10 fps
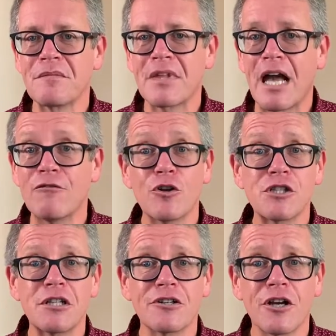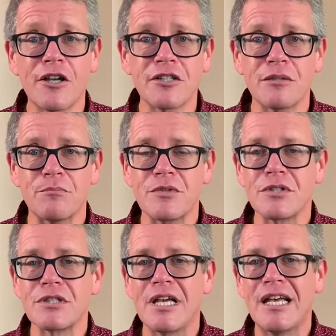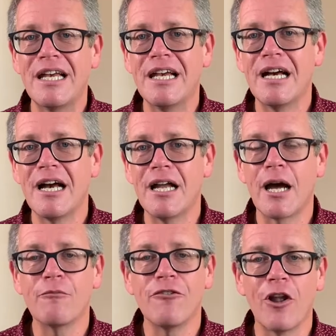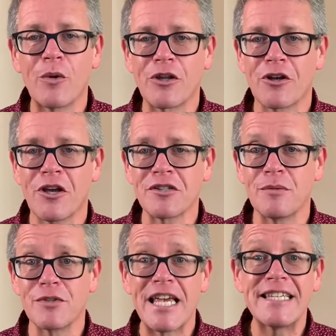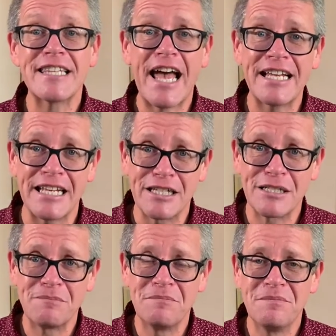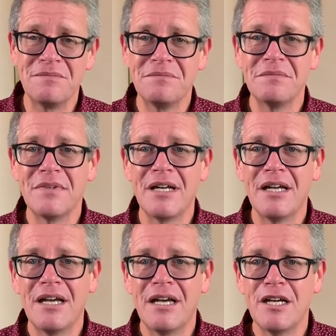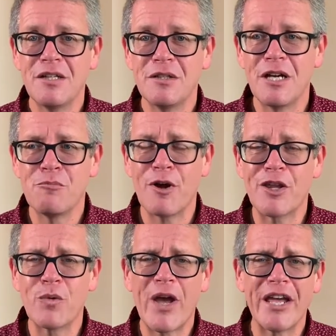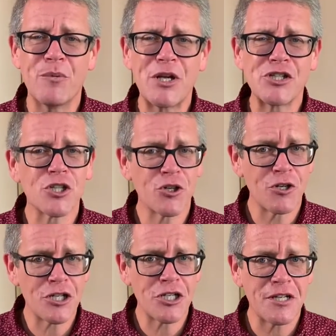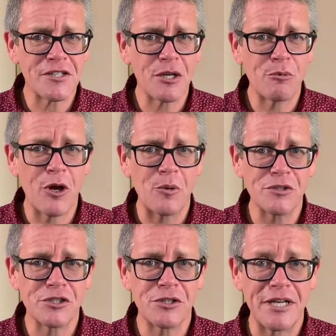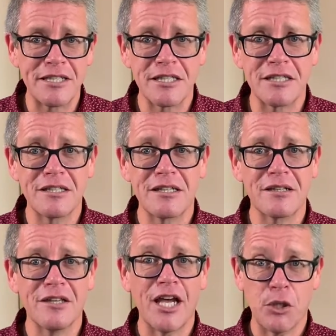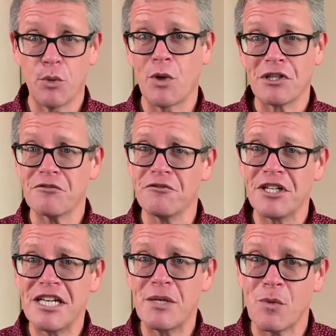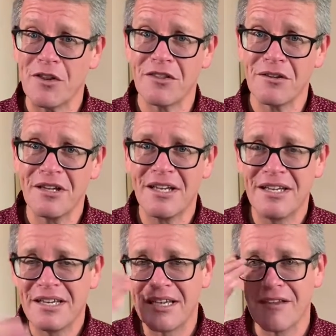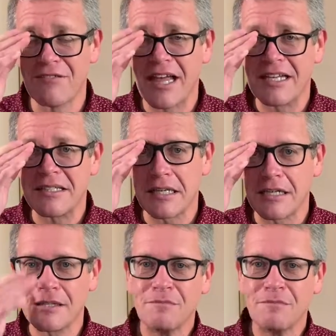I've looked at their customs, and I'm following their customs. Is that it? And by the way, which Christian subculture is it that you'd want to fit in with, if that is it?